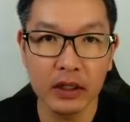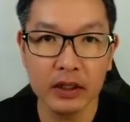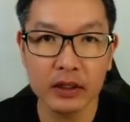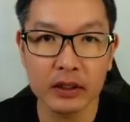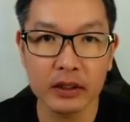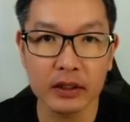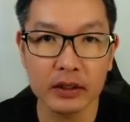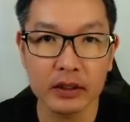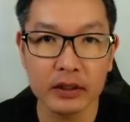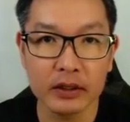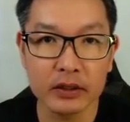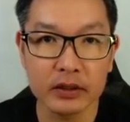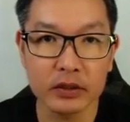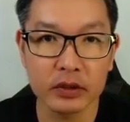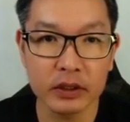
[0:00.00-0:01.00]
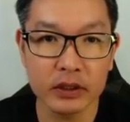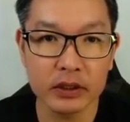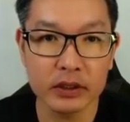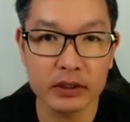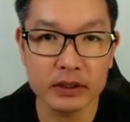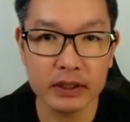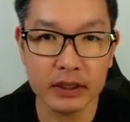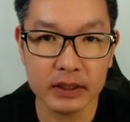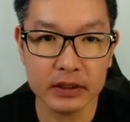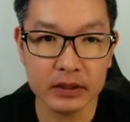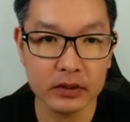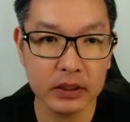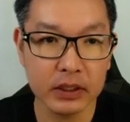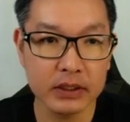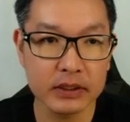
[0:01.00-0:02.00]
Yeah. So in the slides,
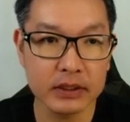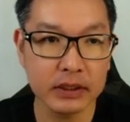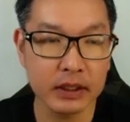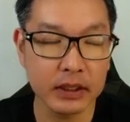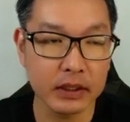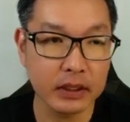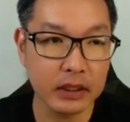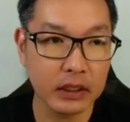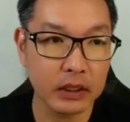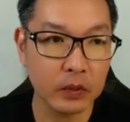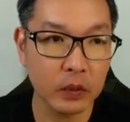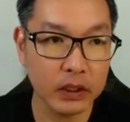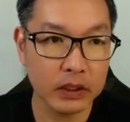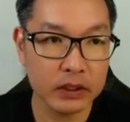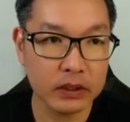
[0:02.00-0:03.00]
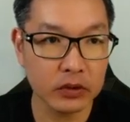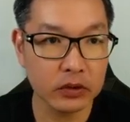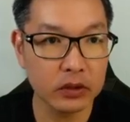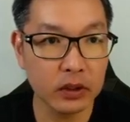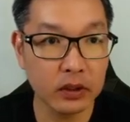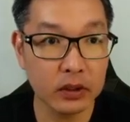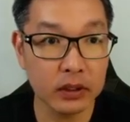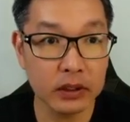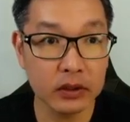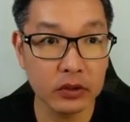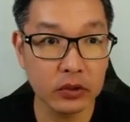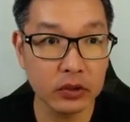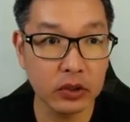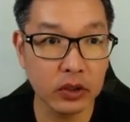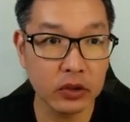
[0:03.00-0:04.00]
you can see that once you log
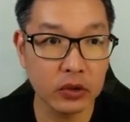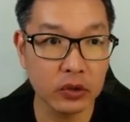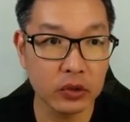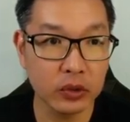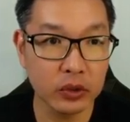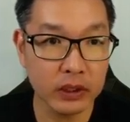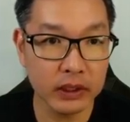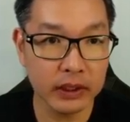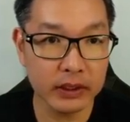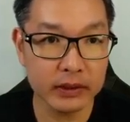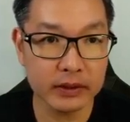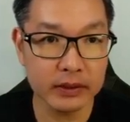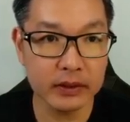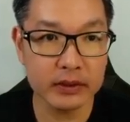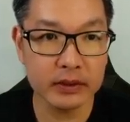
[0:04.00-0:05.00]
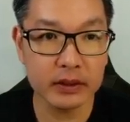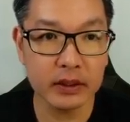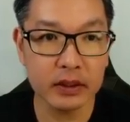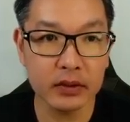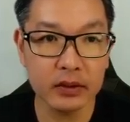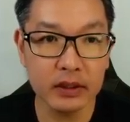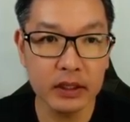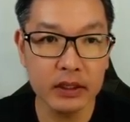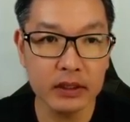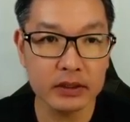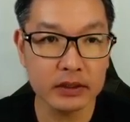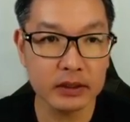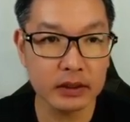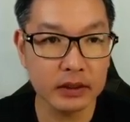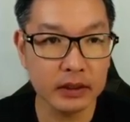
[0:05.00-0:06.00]
into your Google Analytics account,
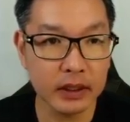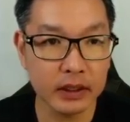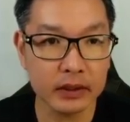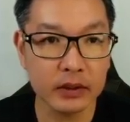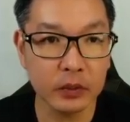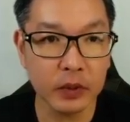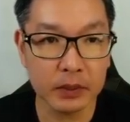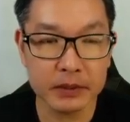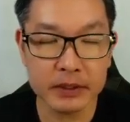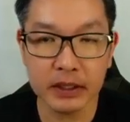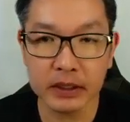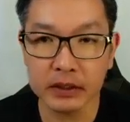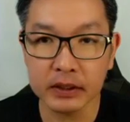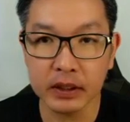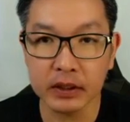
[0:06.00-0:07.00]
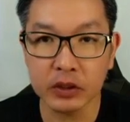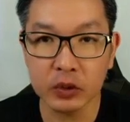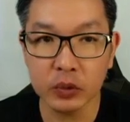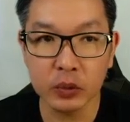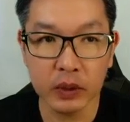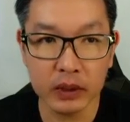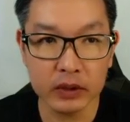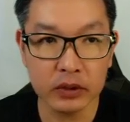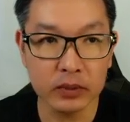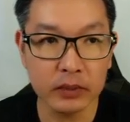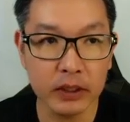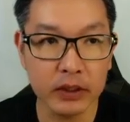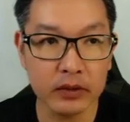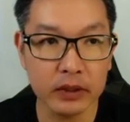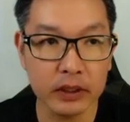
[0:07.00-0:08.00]
select the website that you want to
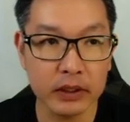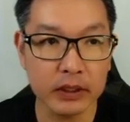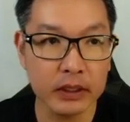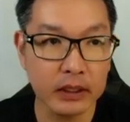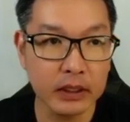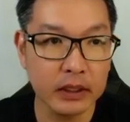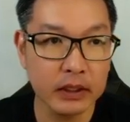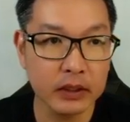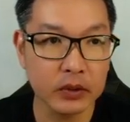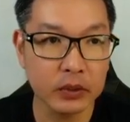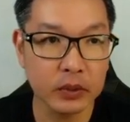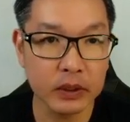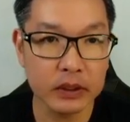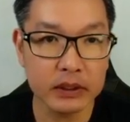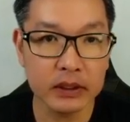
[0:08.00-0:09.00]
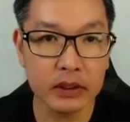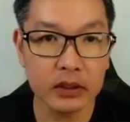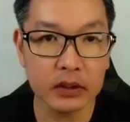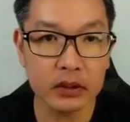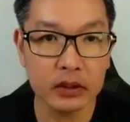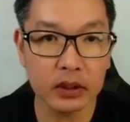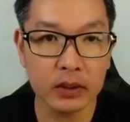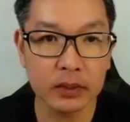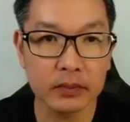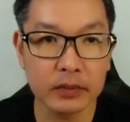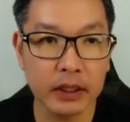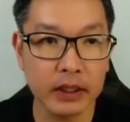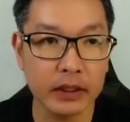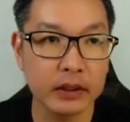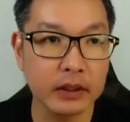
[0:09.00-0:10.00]
migrate, you will see on top
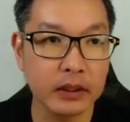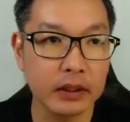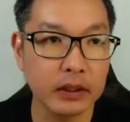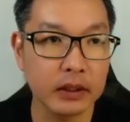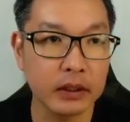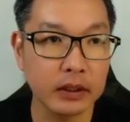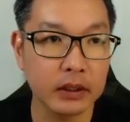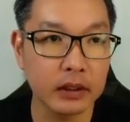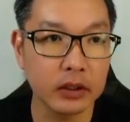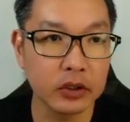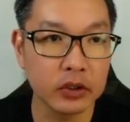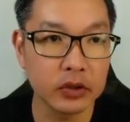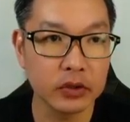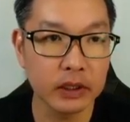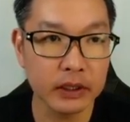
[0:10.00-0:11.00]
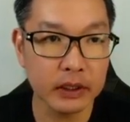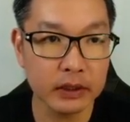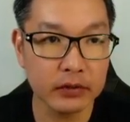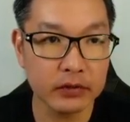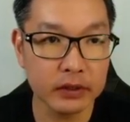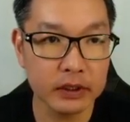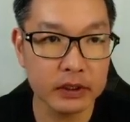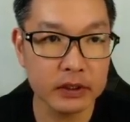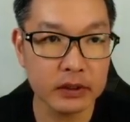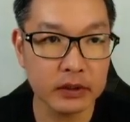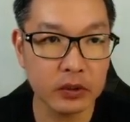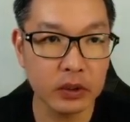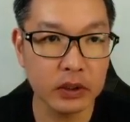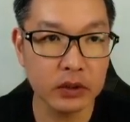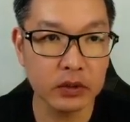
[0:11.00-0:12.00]
that on July 1st,
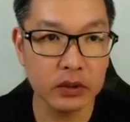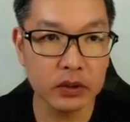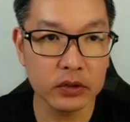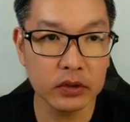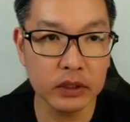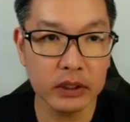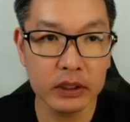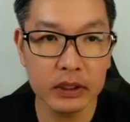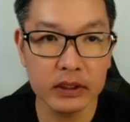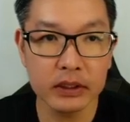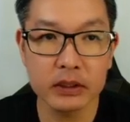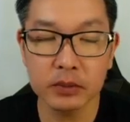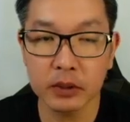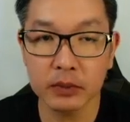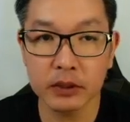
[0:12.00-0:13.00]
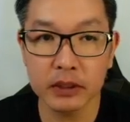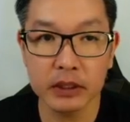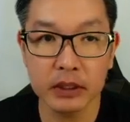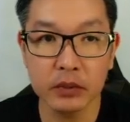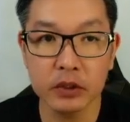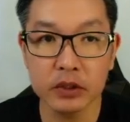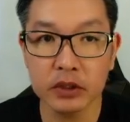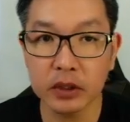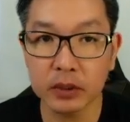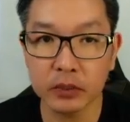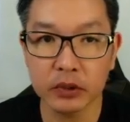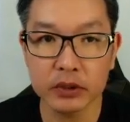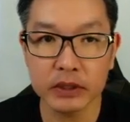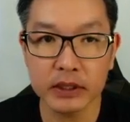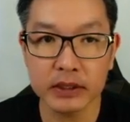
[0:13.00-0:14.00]
2023, this property will stop
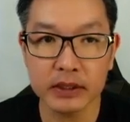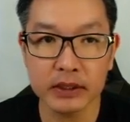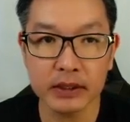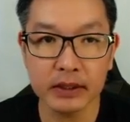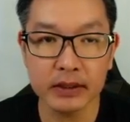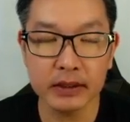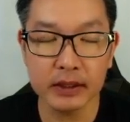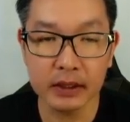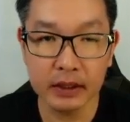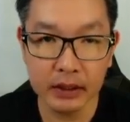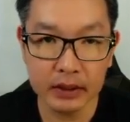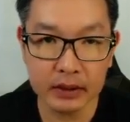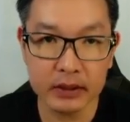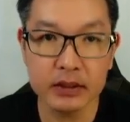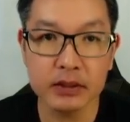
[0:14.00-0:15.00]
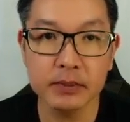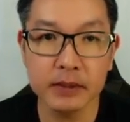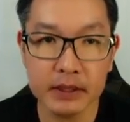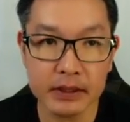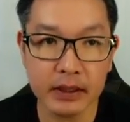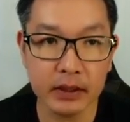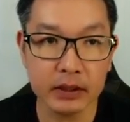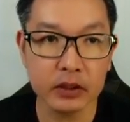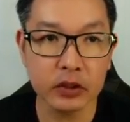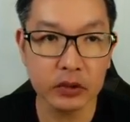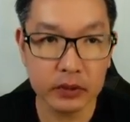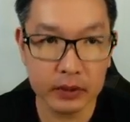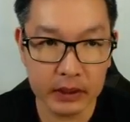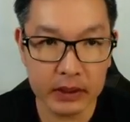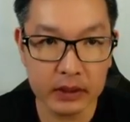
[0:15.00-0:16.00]
processing data. This means that
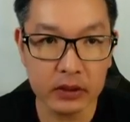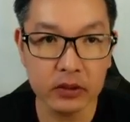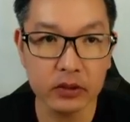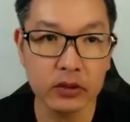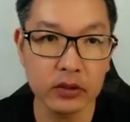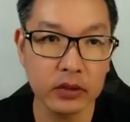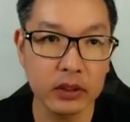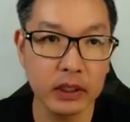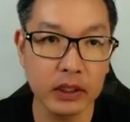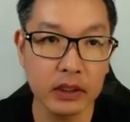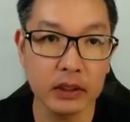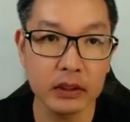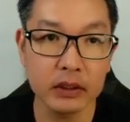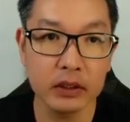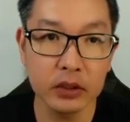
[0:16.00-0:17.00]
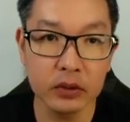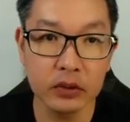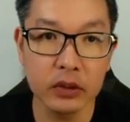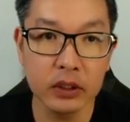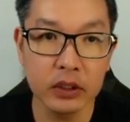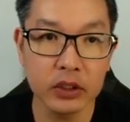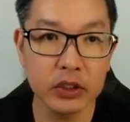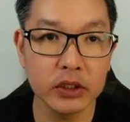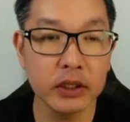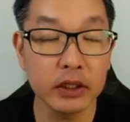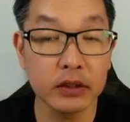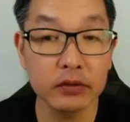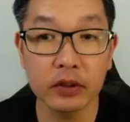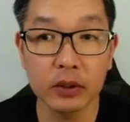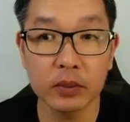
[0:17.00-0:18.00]
you need to create a new
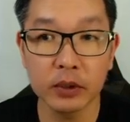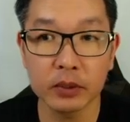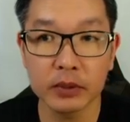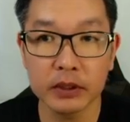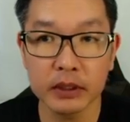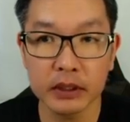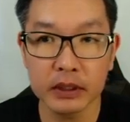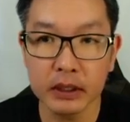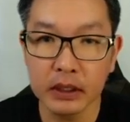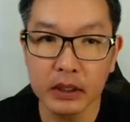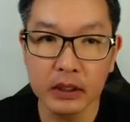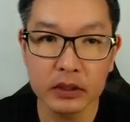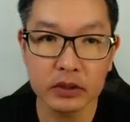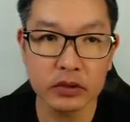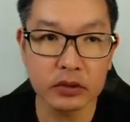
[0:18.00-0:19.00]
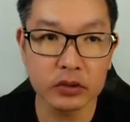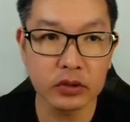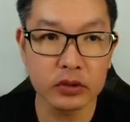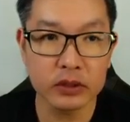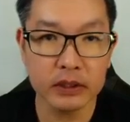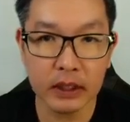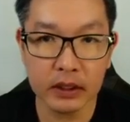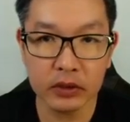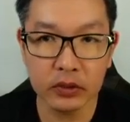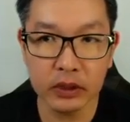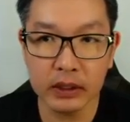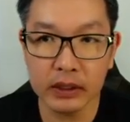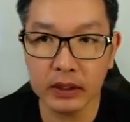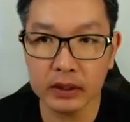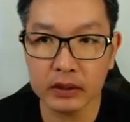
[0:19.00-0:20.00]
GA4 property. So to start
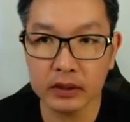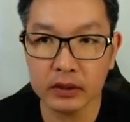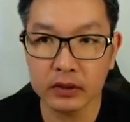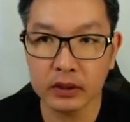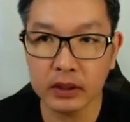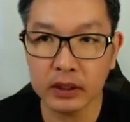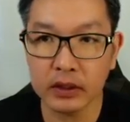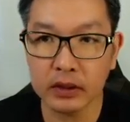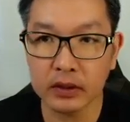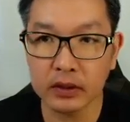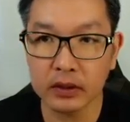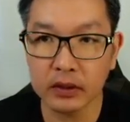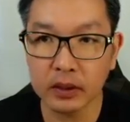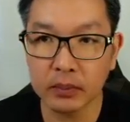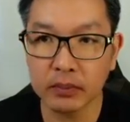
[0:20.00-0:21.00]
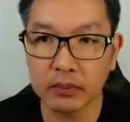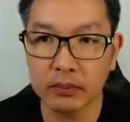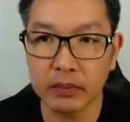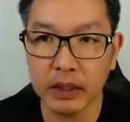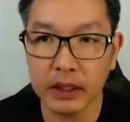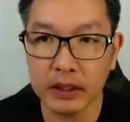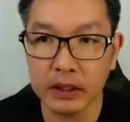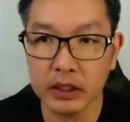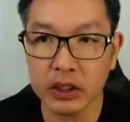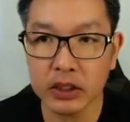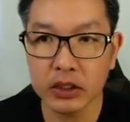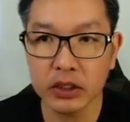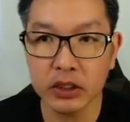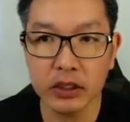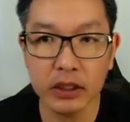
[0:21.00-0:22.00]
doing that, you click on Manage
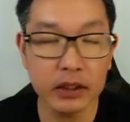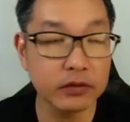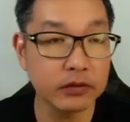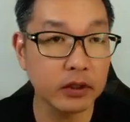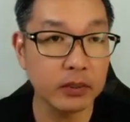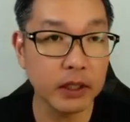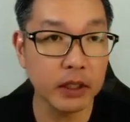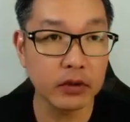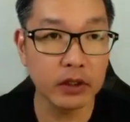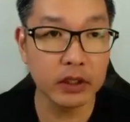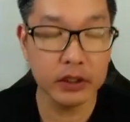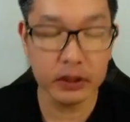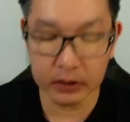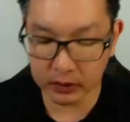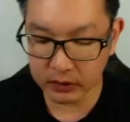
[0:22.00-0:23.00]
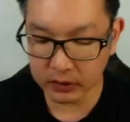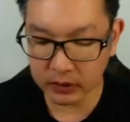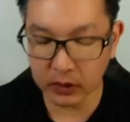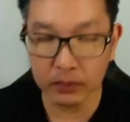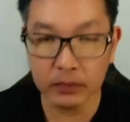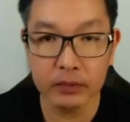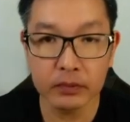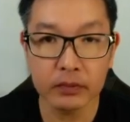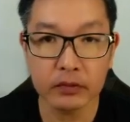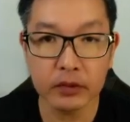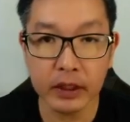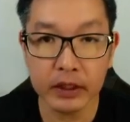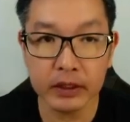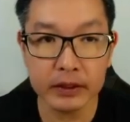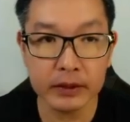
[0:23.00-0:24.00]
GA4 Migration on the top right.